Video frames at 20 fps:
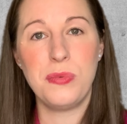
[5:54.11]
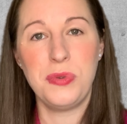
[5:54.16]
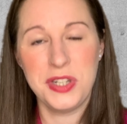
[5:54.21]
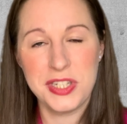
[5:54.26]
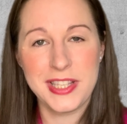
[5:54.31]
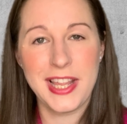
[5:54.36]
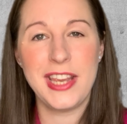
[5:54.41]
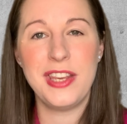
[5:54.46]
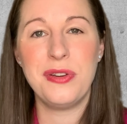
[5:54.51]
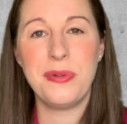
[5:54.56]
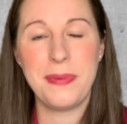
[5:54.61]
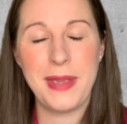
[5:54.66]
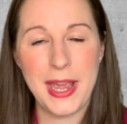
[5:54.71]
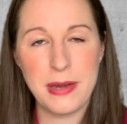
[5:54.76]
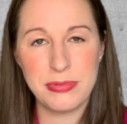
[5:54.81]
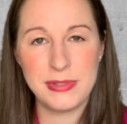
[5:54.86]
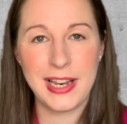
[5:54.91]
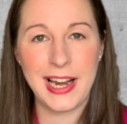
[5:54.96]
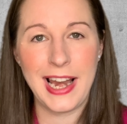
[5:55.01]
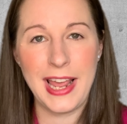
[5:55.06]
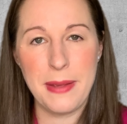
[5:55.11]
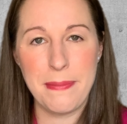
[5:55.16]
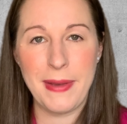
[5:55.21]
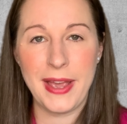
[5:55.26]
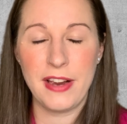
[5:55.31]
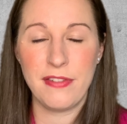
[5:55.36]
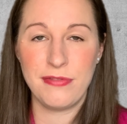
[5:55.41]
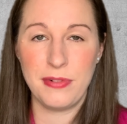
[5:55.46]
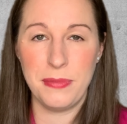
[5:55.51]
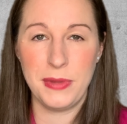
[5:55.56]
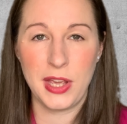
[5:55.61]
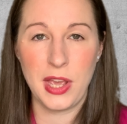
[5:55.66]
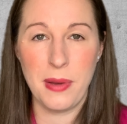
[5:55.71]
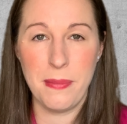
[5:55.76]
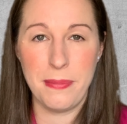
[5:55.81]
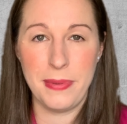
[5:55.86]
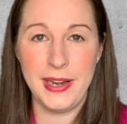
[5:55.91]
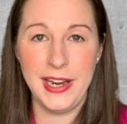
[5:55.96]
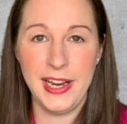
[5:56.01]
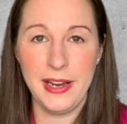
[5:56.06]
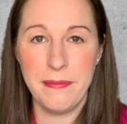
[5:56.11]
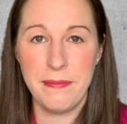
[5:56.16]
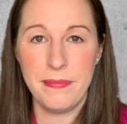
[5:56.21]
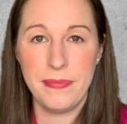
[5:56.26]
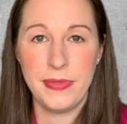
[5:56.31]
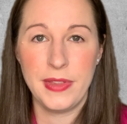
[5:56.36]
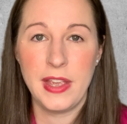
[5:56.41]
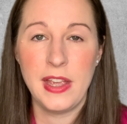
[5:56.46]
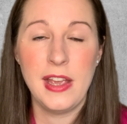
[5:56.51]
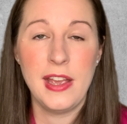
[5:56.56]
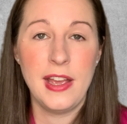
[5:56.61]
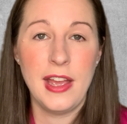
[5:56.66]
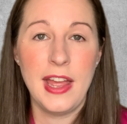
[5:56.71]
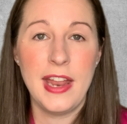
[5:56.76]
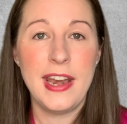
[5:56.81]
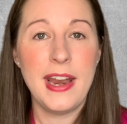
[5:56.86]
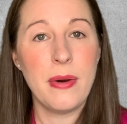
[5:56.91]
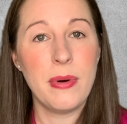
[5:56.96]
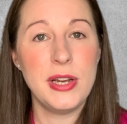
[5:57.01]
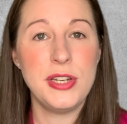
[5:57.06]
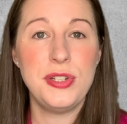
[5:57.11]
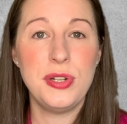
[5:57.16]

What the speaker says: which then you'll be able to claim back from the company. Now, I